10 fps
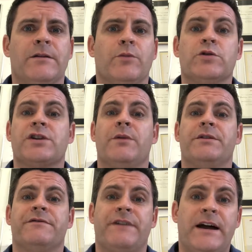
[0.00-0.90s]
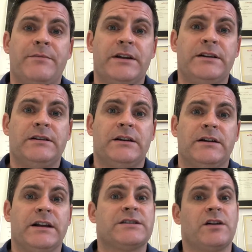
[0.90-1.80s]
more time with the family,
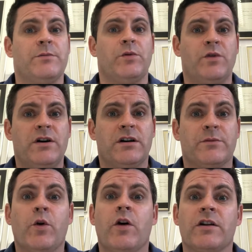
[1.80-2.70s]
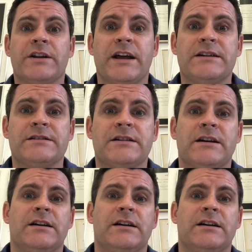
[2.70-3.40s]
less time at work, more holidays,